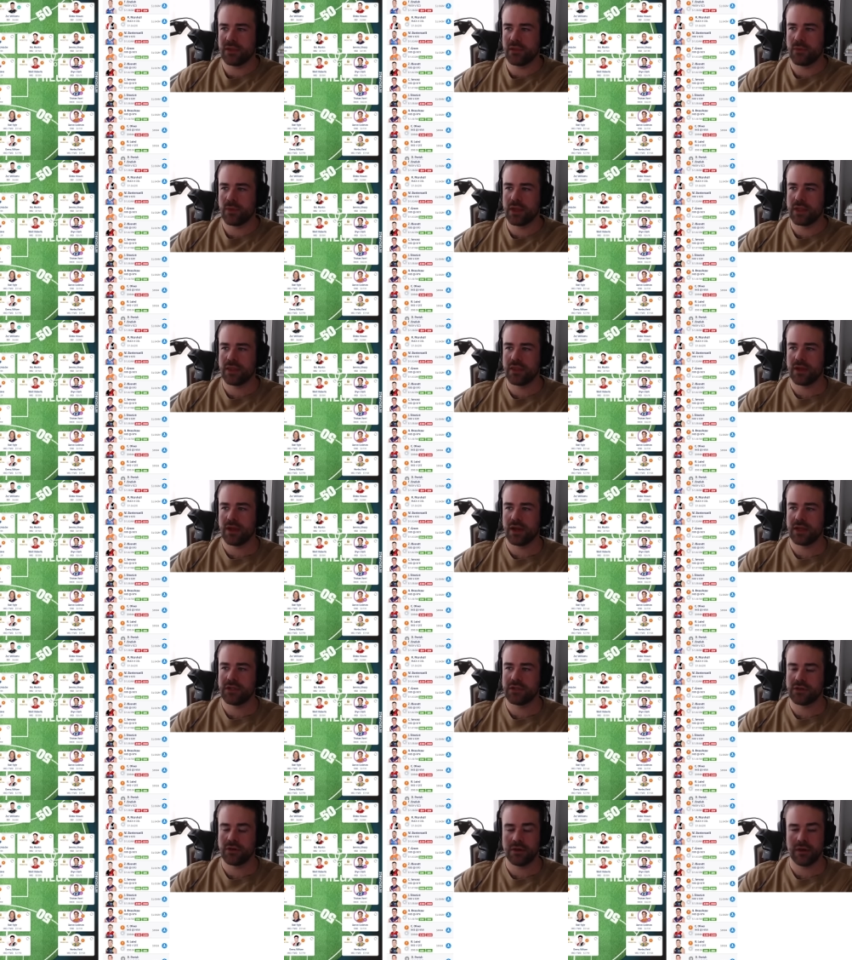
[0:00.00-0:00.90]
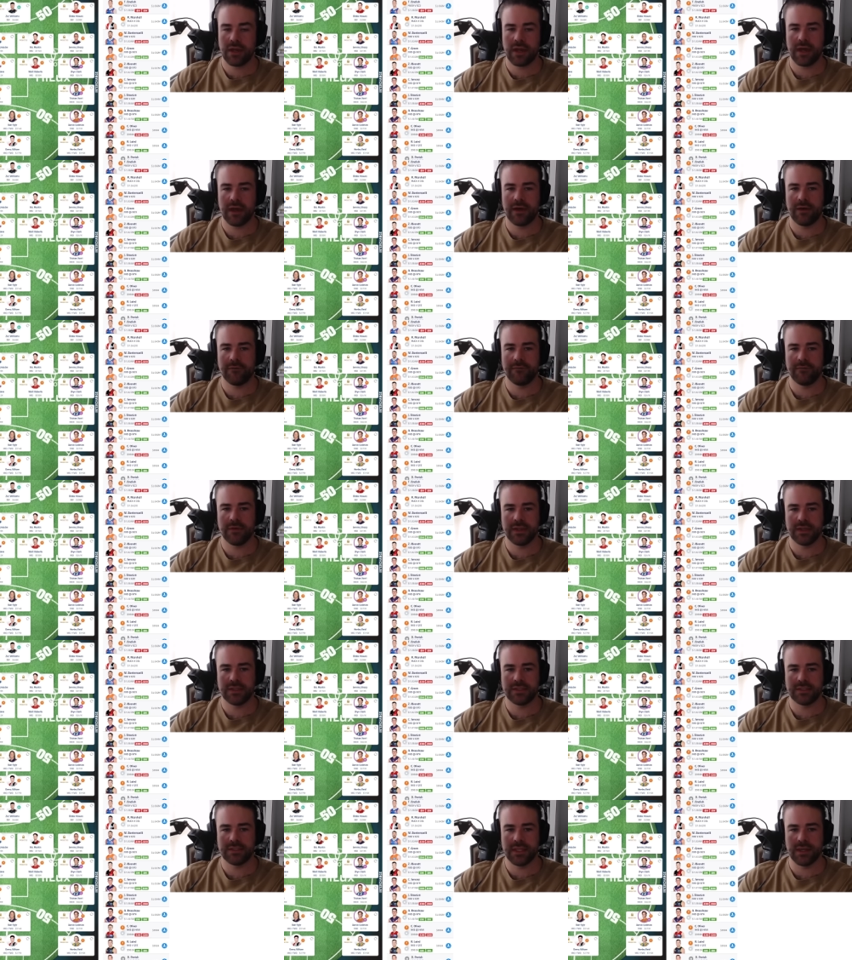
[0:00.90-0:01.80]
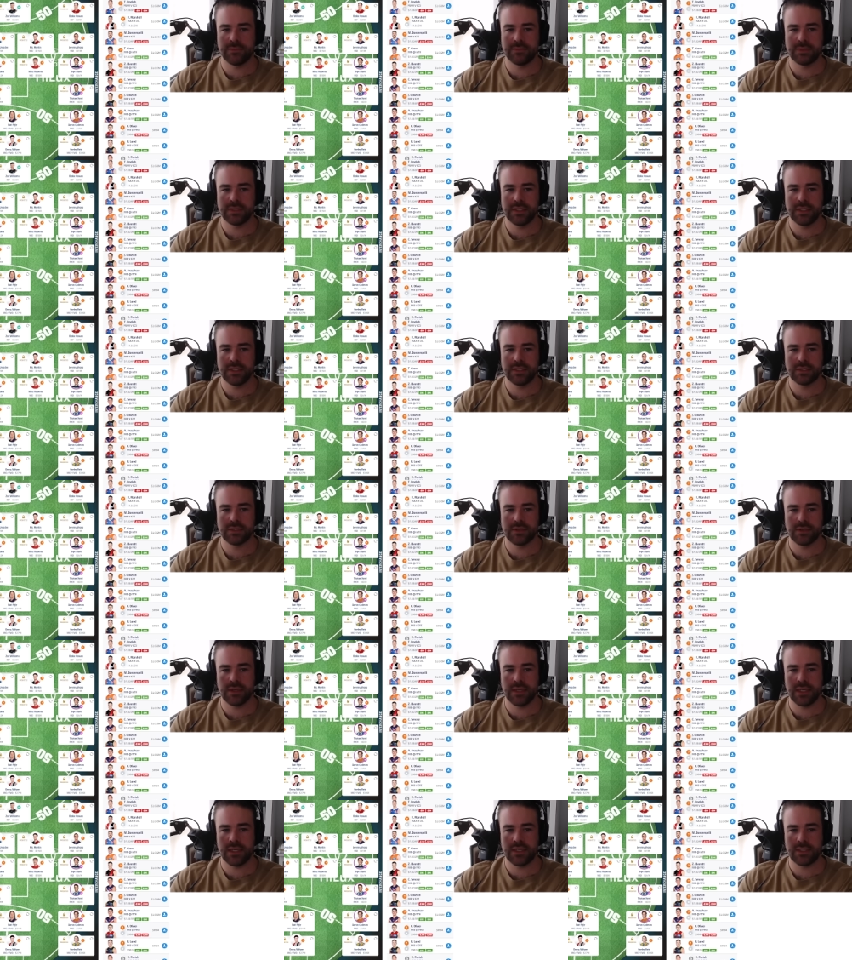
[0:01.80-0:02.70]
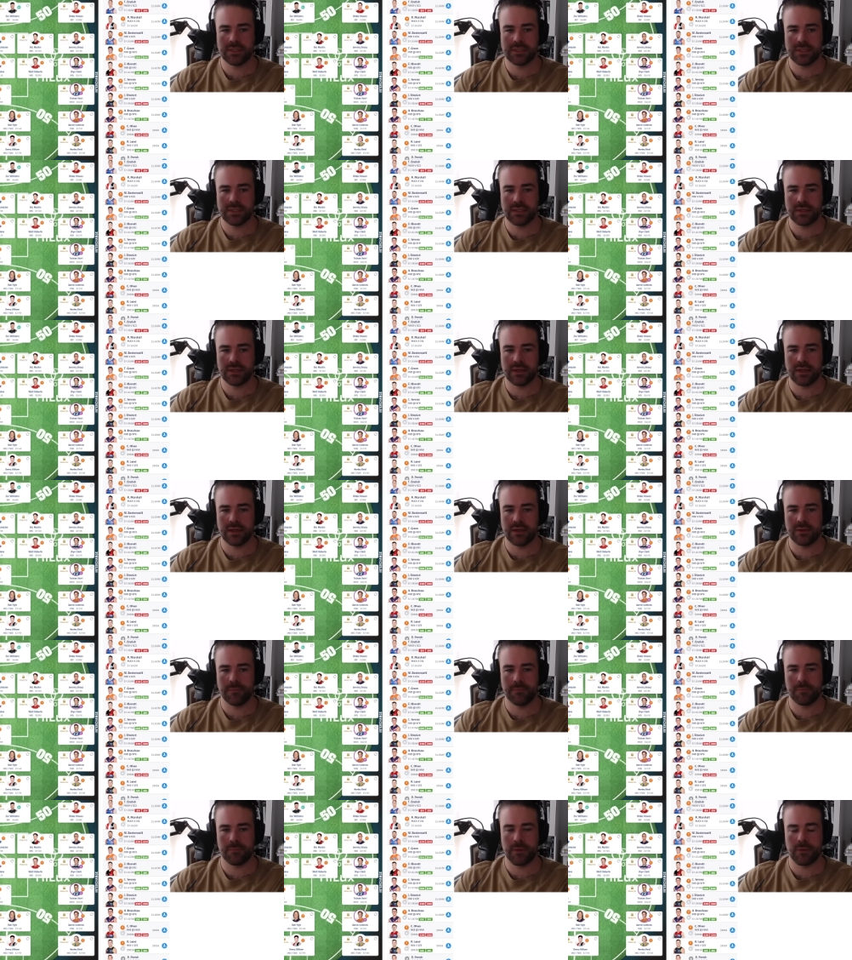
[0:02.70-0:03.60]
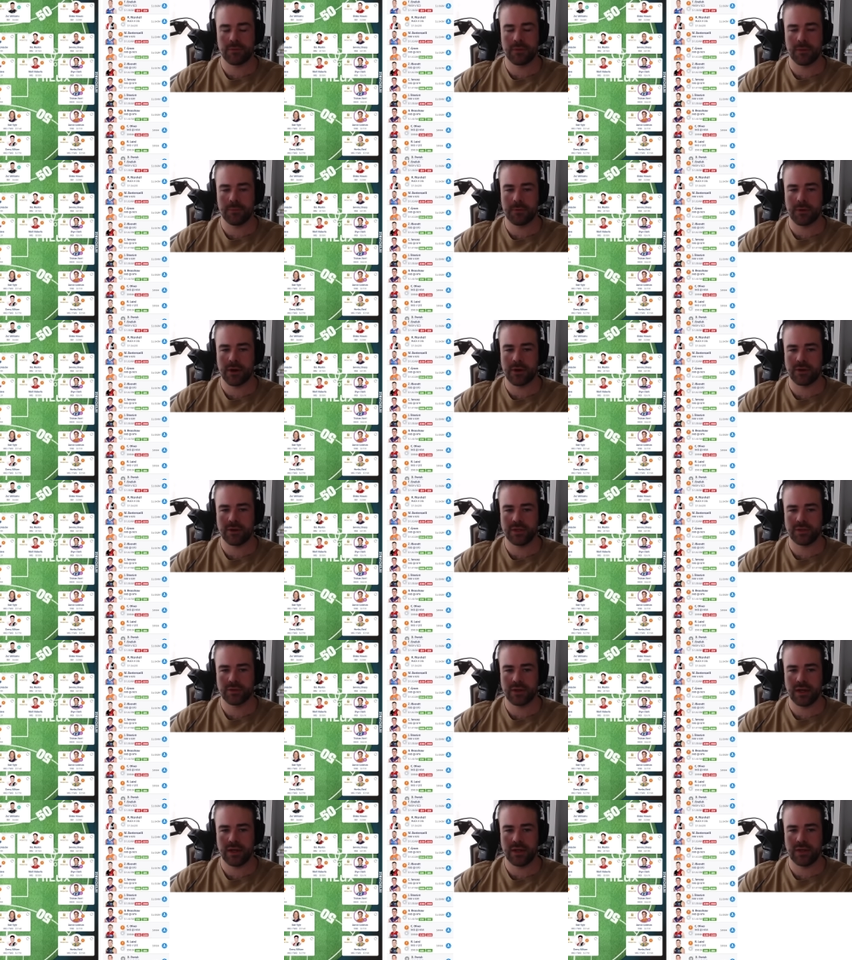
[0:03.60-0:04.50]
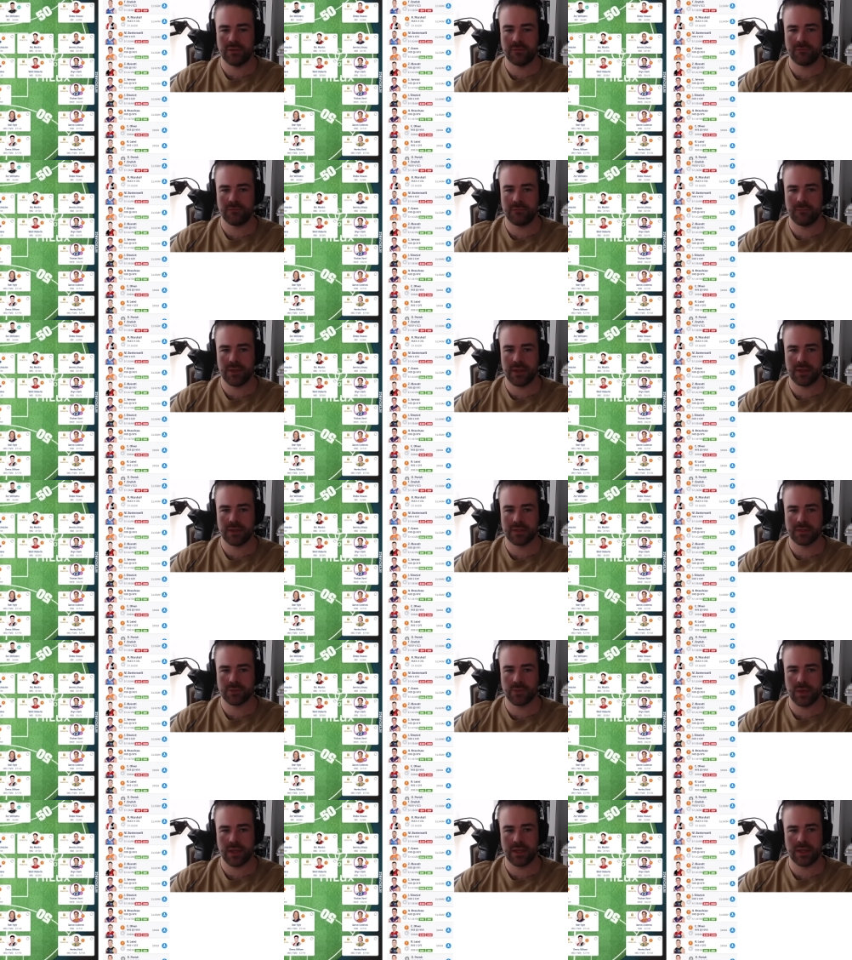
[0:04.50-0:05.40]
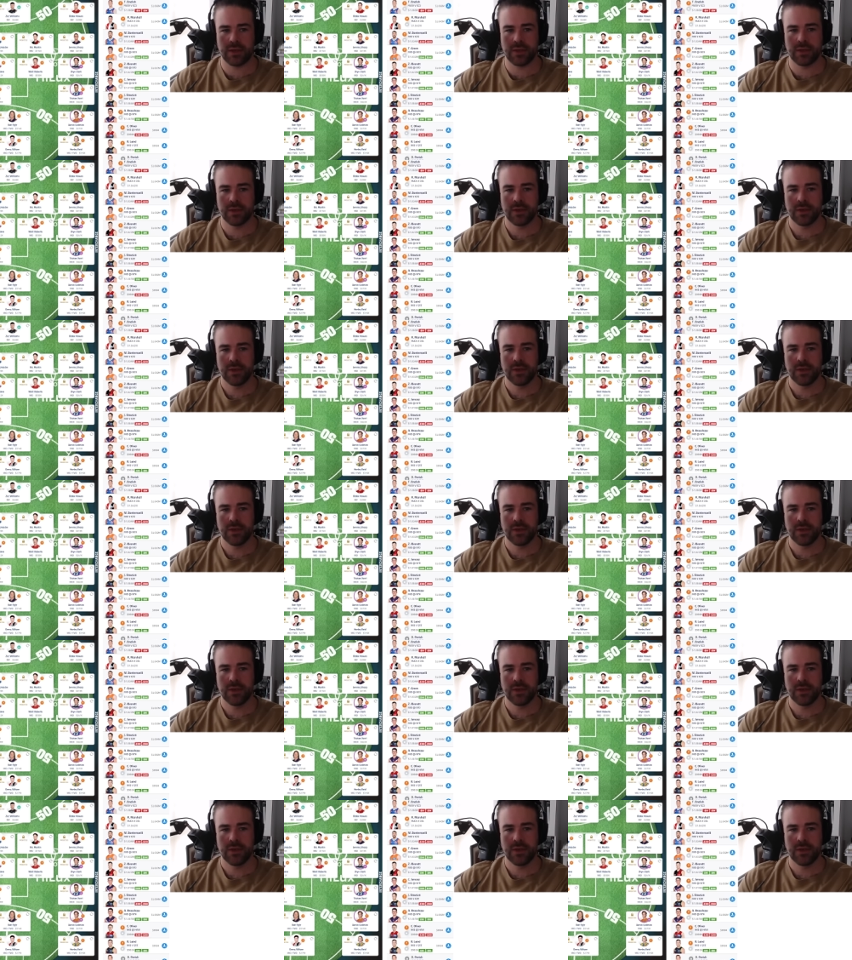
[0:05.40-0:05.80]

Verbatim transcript: The one that I don't have is Dempsey, so he's a, a probably a priority trade in for me this week.